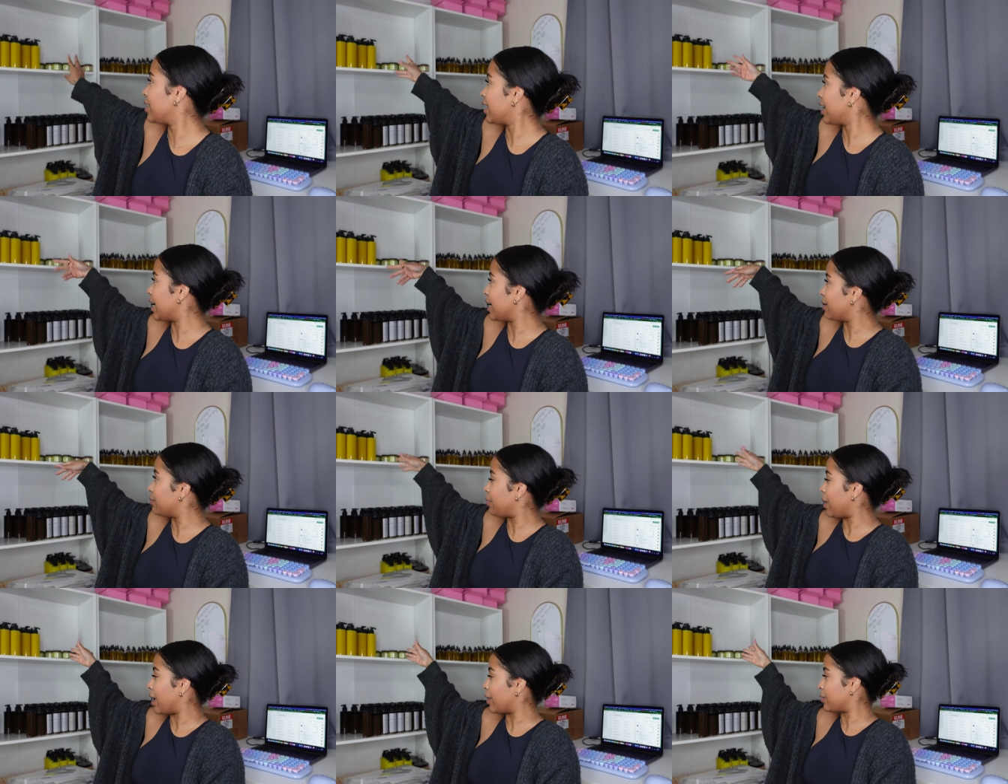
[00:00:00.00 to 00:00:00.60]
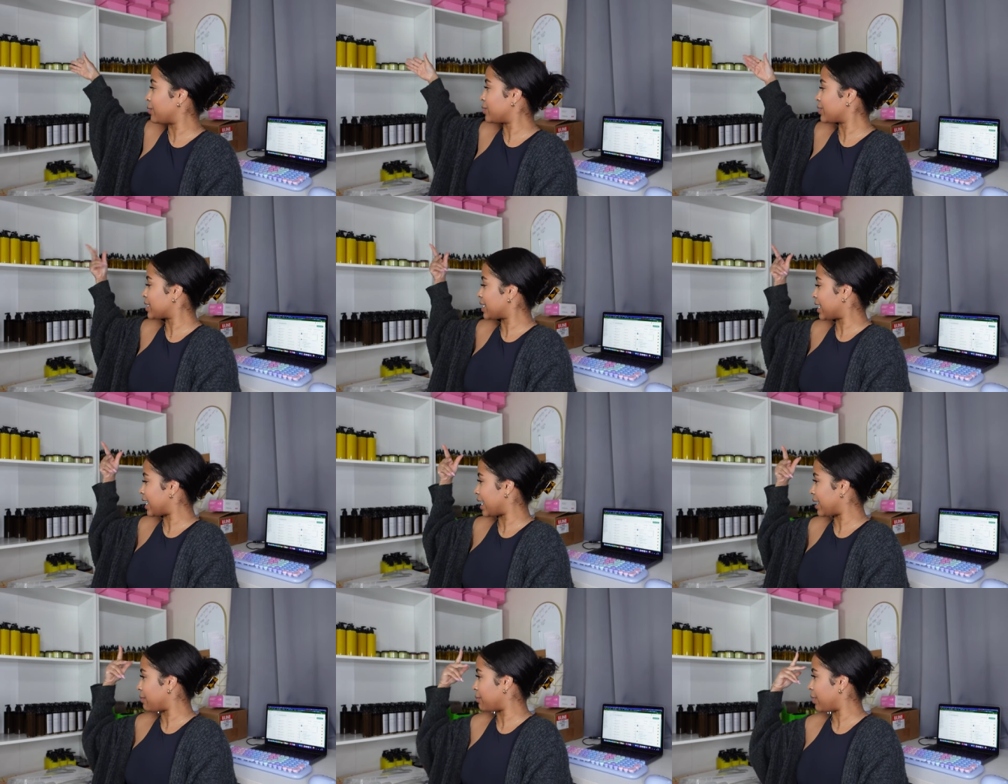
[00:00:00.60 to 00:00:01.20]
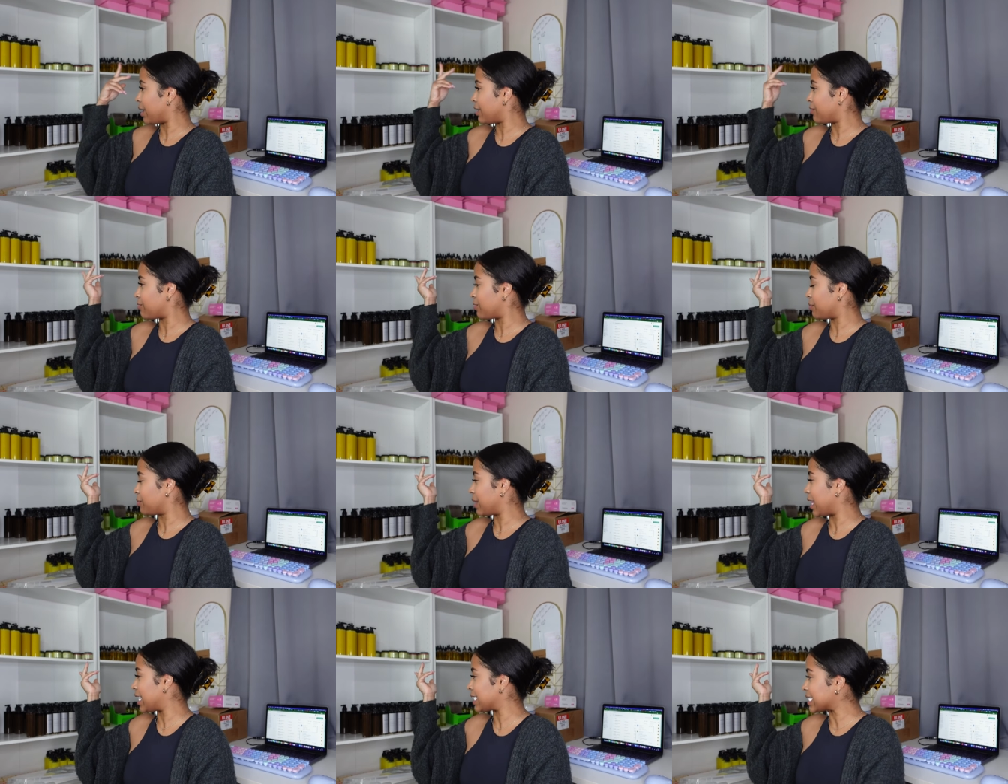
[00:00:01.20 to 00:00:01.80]
and bottles that I made
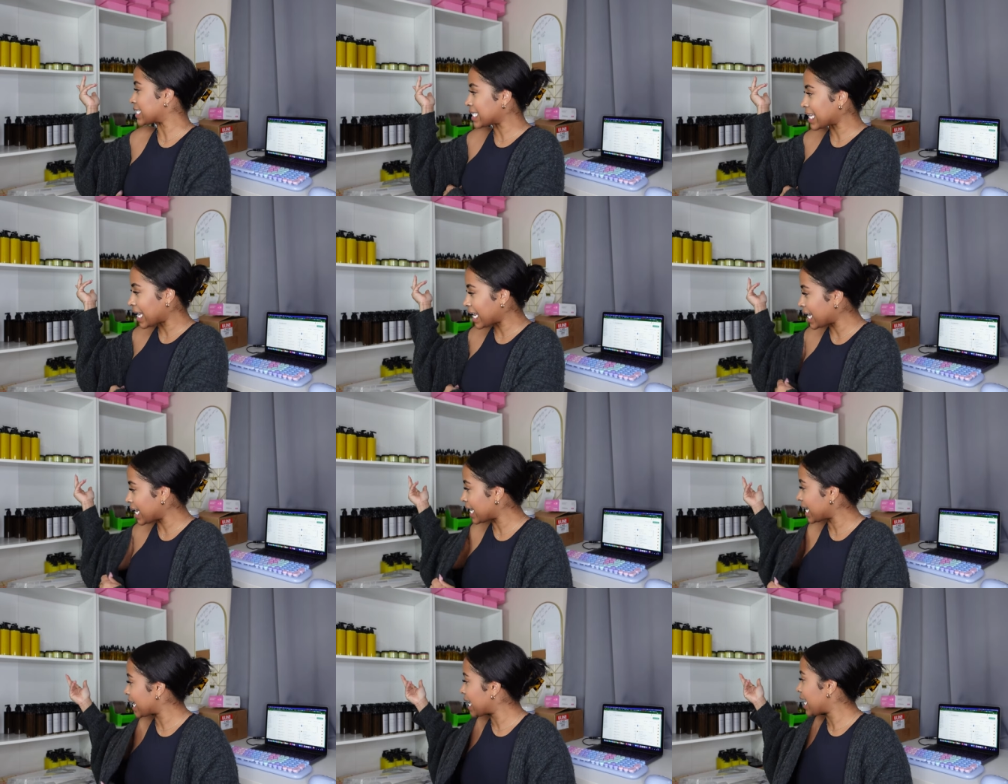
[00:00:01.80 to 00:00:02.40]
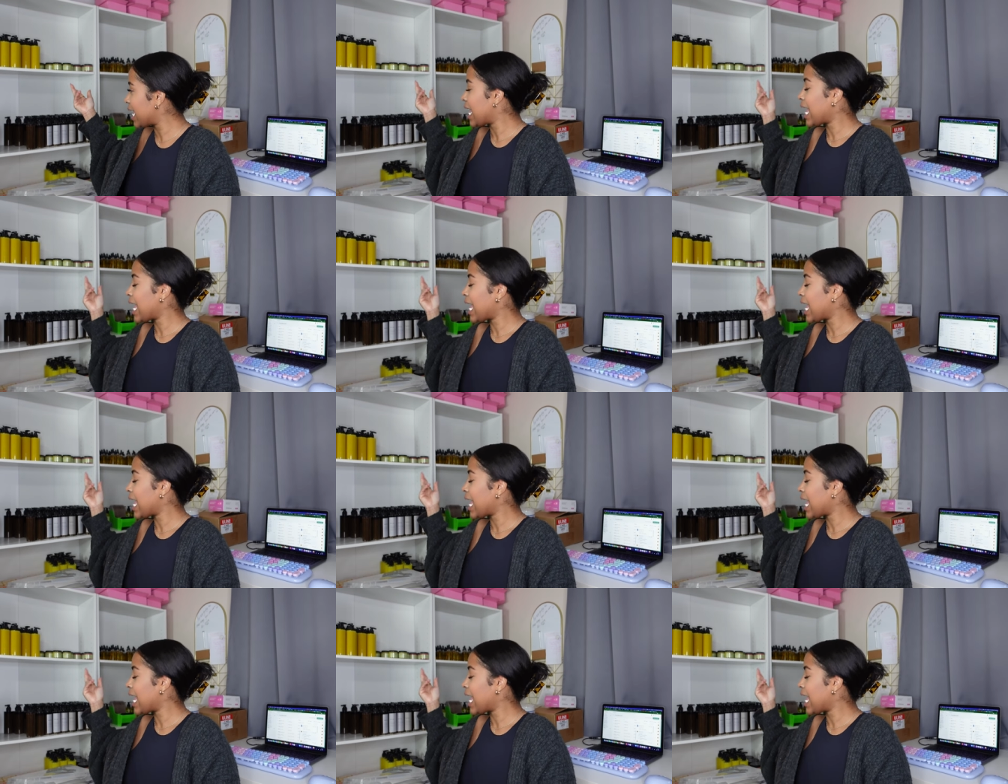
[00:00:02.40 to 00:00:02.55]
from last night.